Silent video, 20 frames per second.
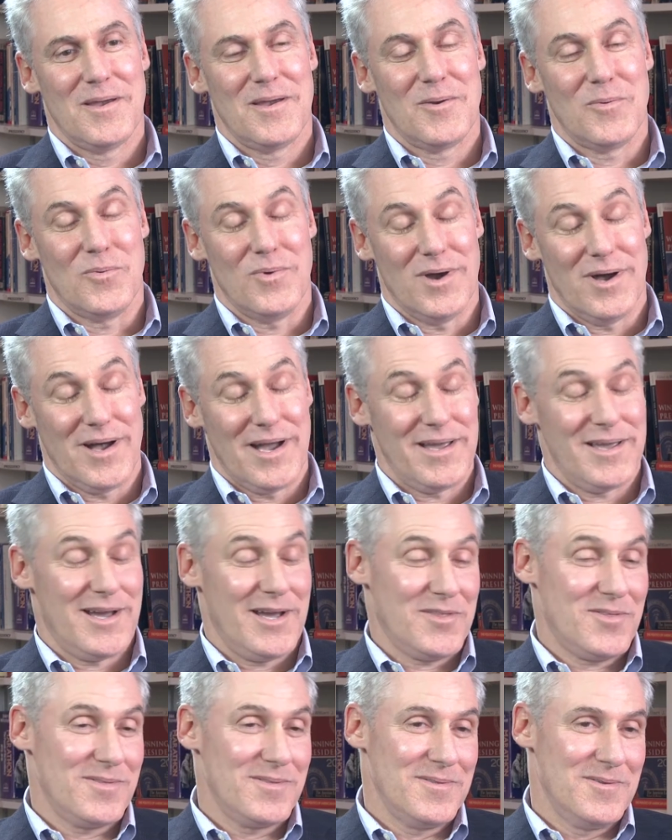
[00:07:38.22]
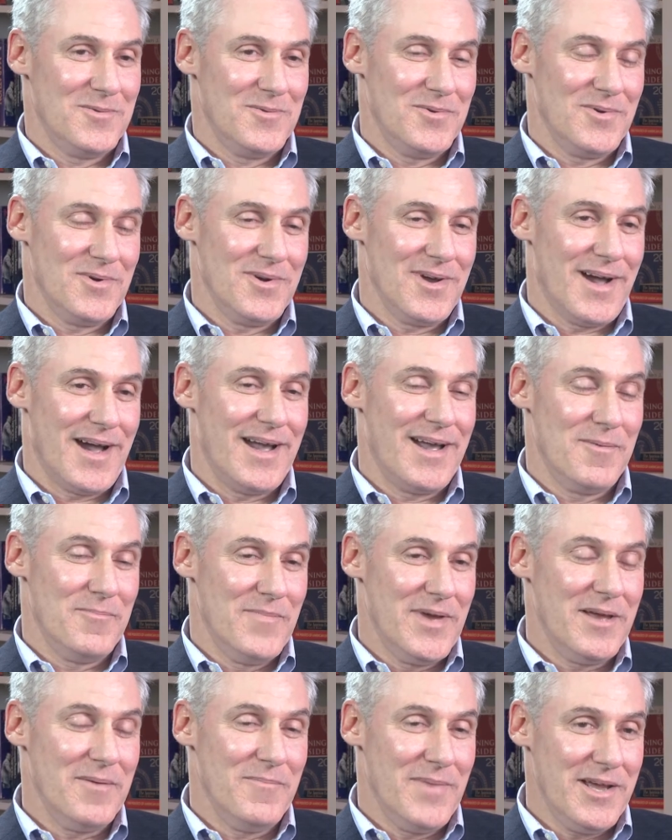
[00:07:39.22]
Well, I
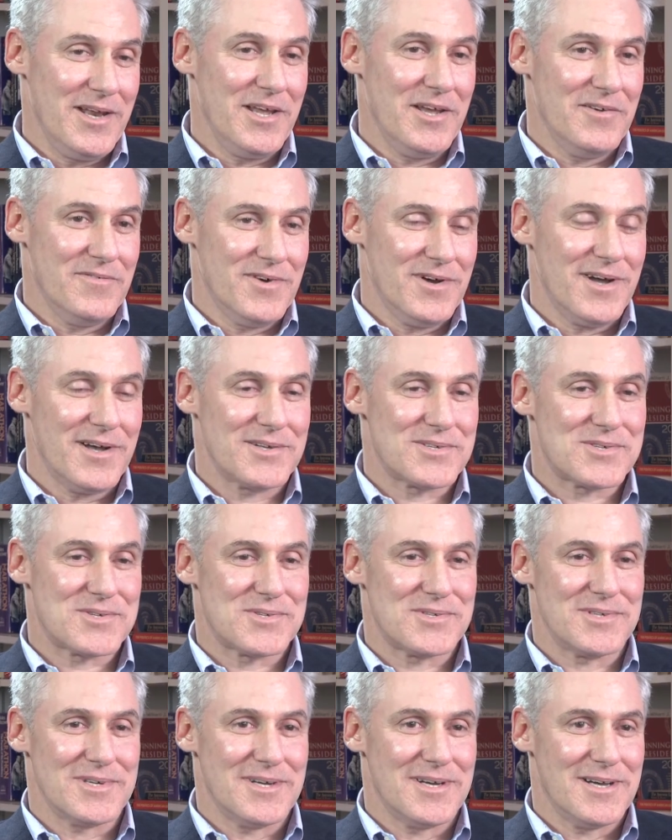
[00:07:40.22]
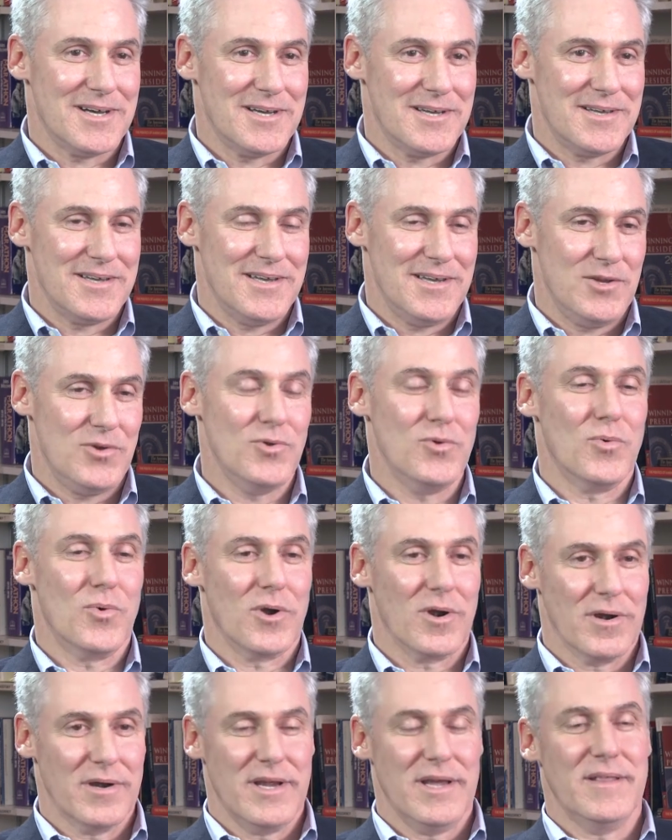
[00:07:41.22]
met many of us who
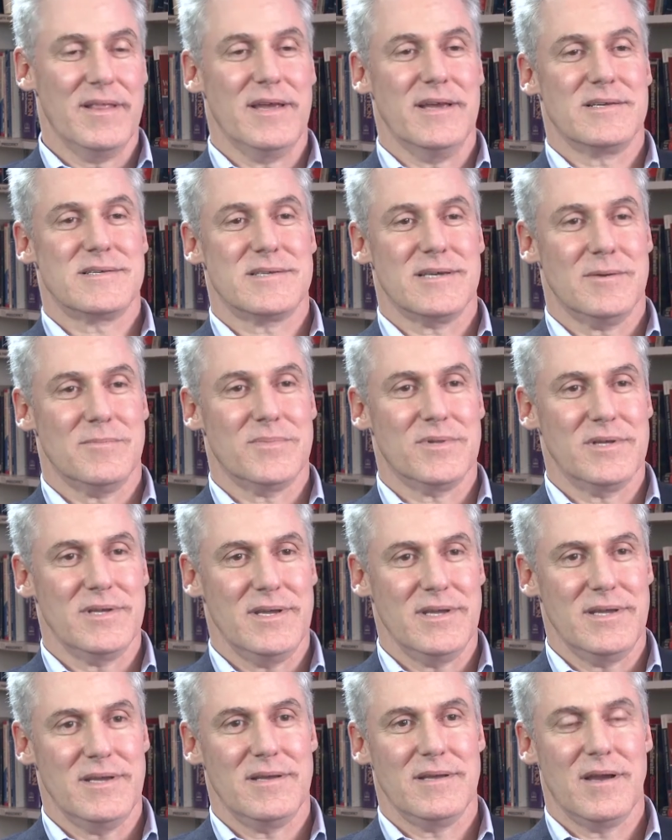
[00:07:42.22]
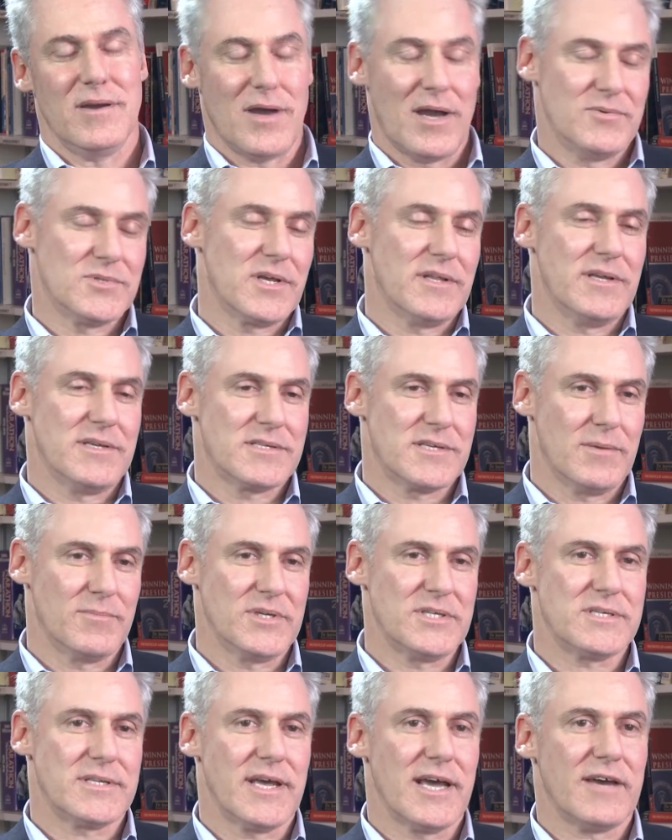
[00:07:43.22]
were in the Assembly. I was on the
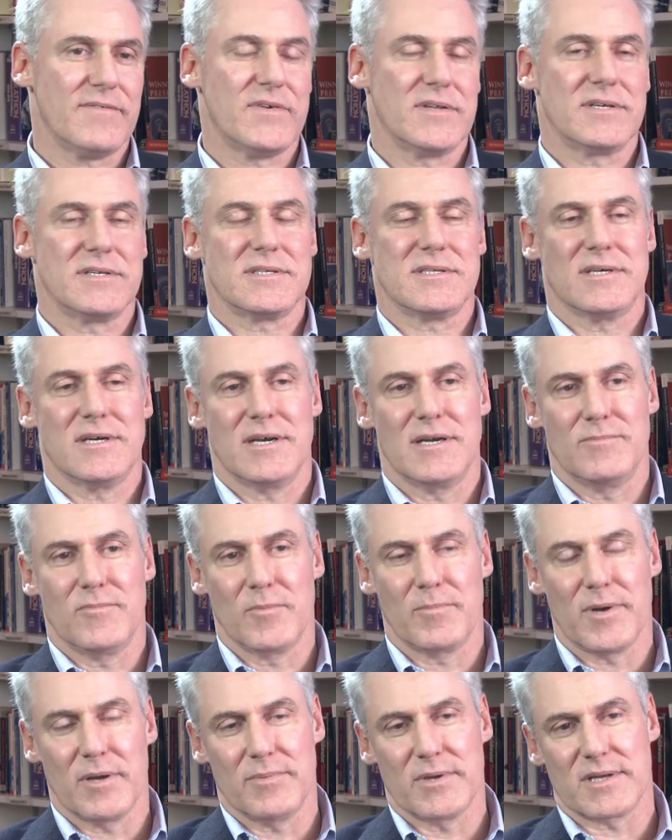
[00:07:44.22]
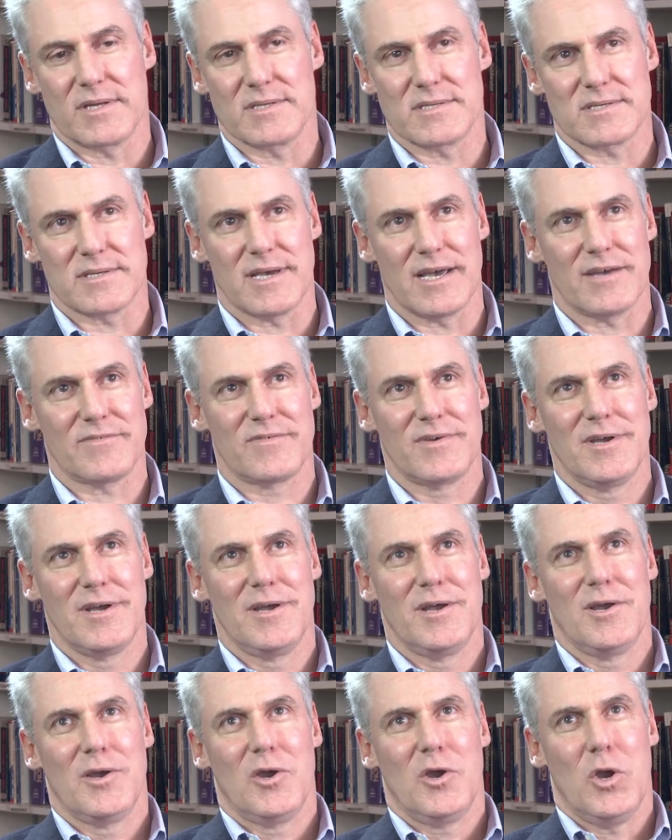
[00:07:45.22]
Assembly staff at the time, Republican staff,
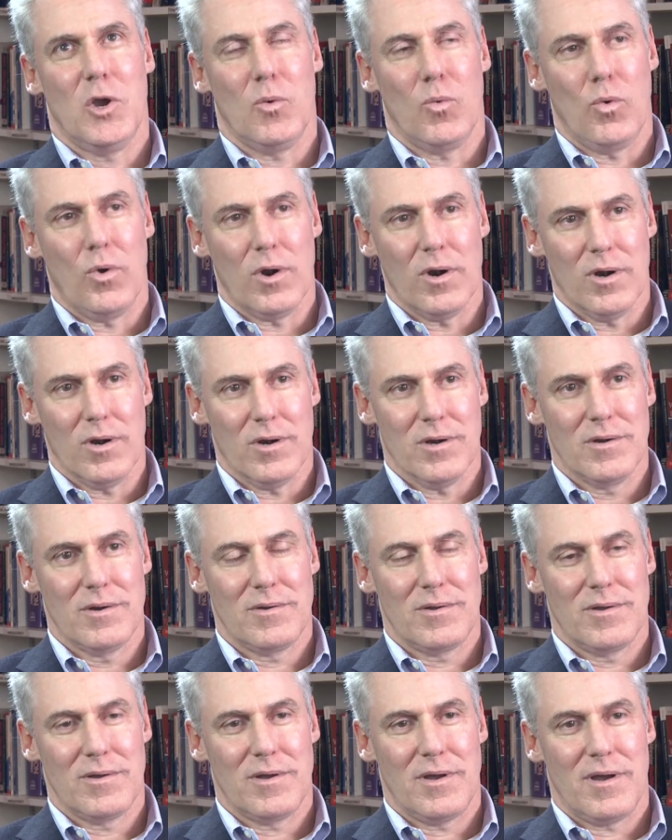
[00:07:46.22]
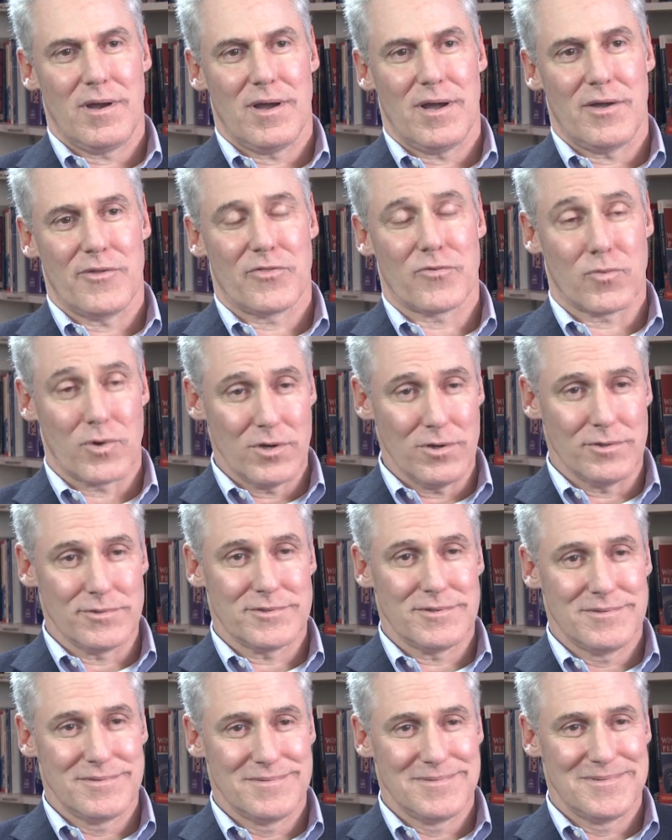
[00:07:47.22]
were
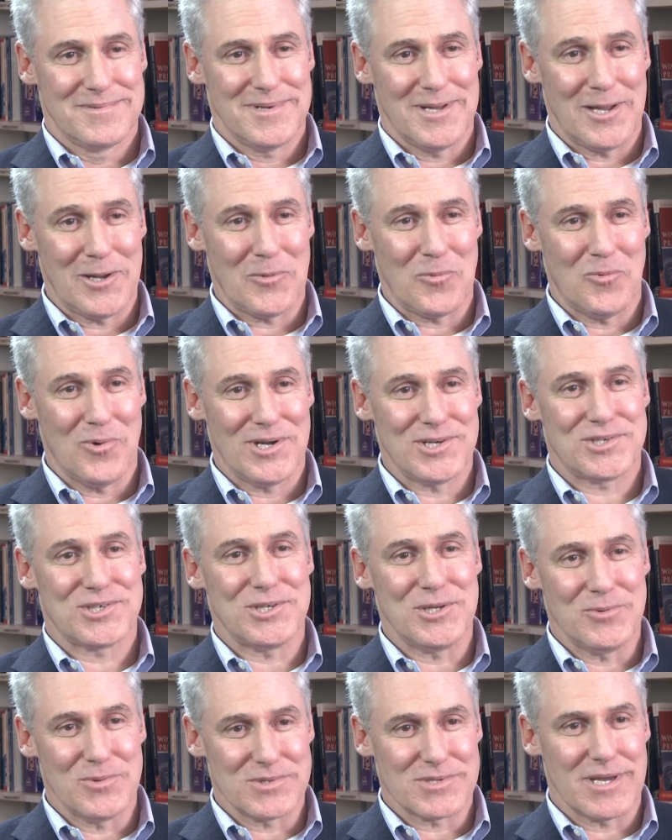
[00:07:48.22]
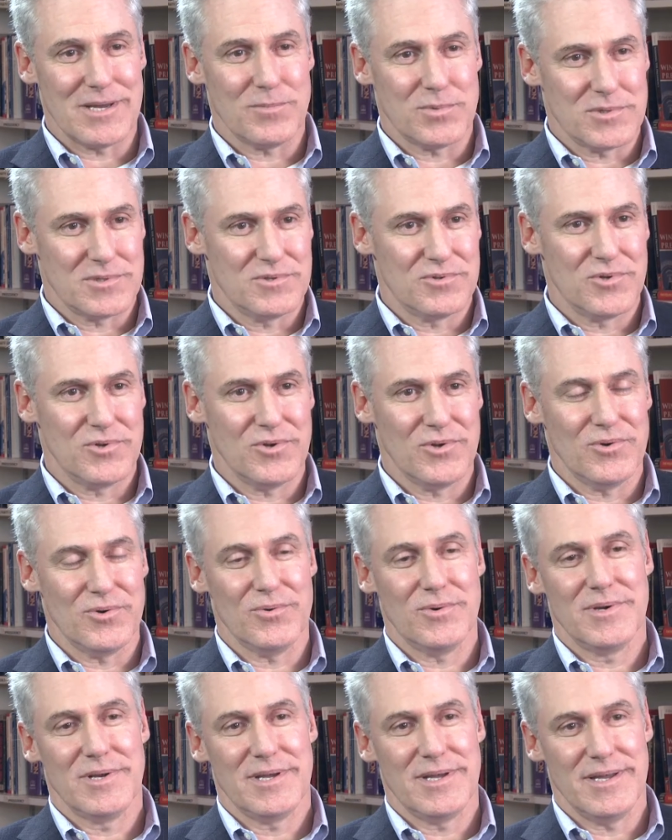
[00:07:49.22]
thrilled at what she was able to
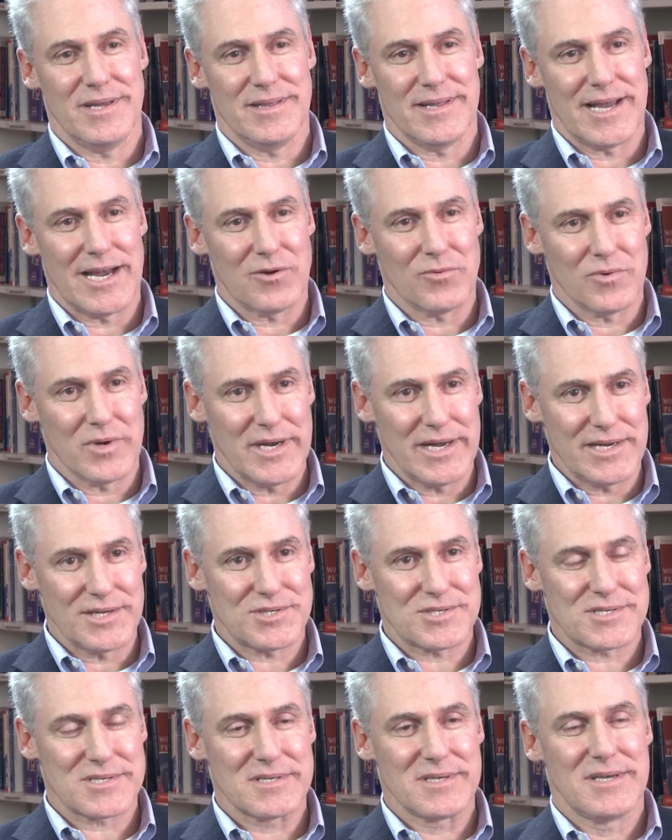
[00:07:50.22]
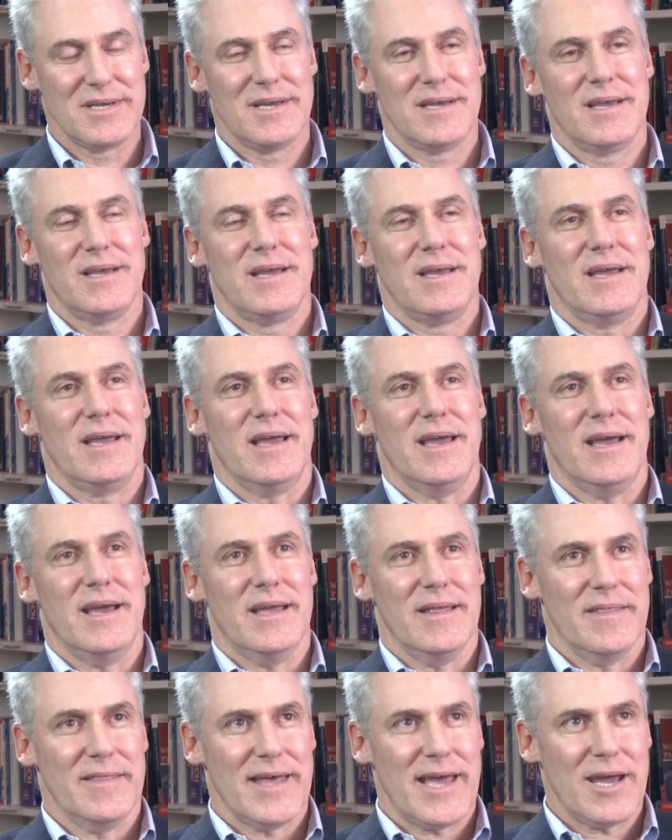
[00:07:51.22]
do in that race,
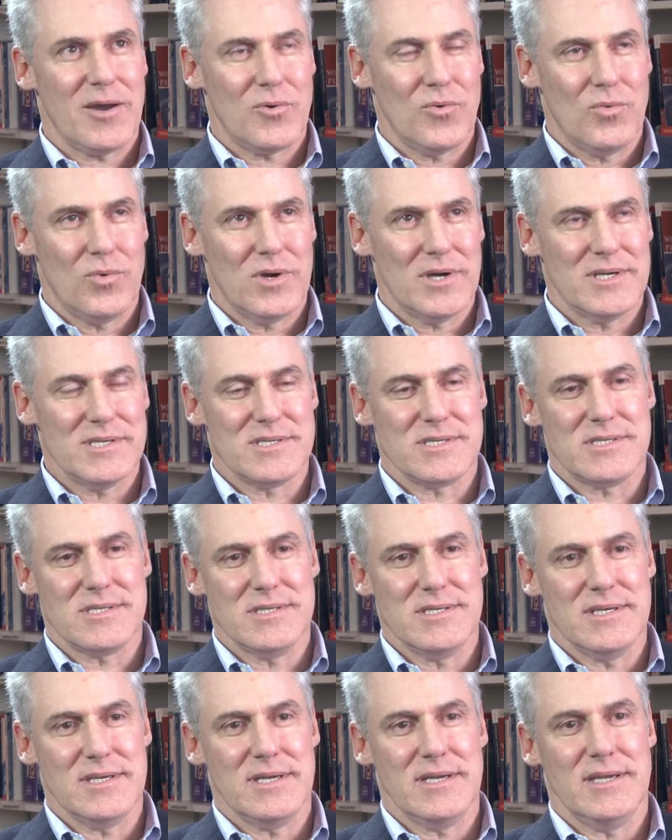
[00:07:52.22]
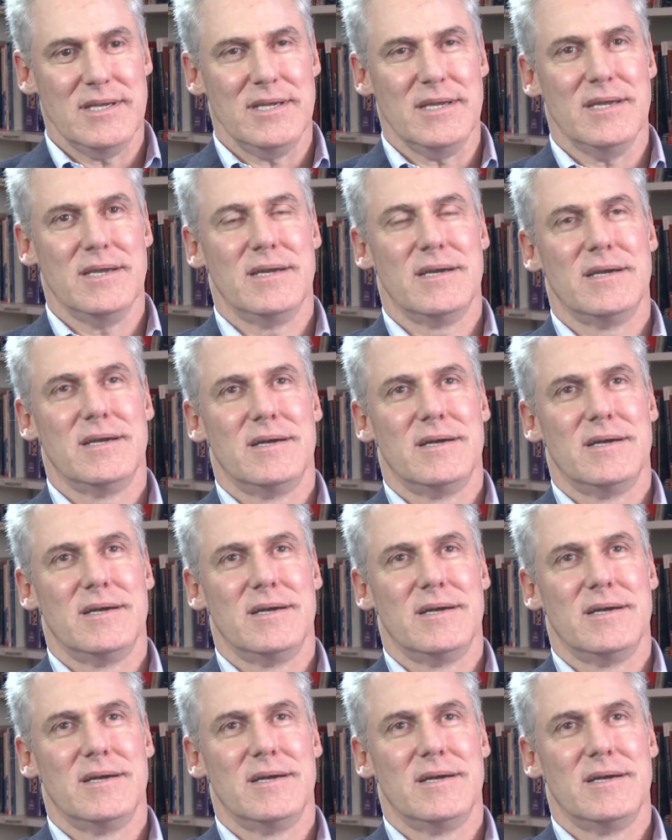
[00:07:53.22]
and that was the